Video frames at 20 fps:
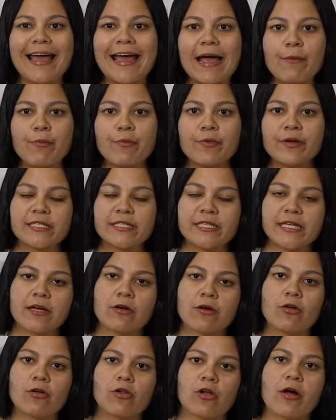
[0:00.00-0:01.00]
every
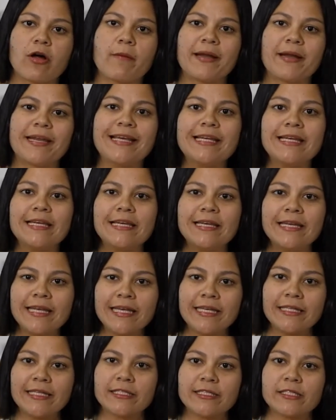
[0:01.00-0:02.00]
single company
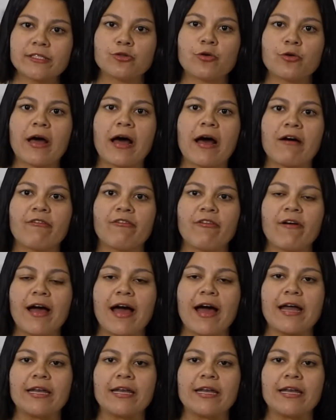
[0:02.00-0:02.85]
needs to have